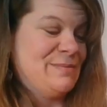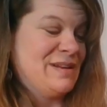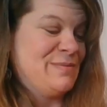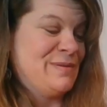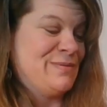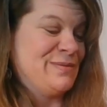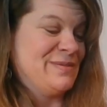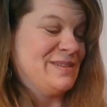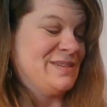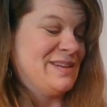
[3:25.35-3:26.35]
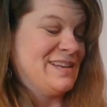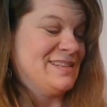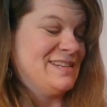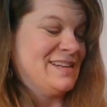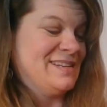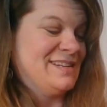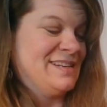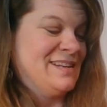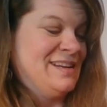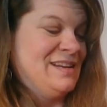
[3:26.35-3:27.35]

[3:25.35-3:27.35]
Many people, it's nice and tasty.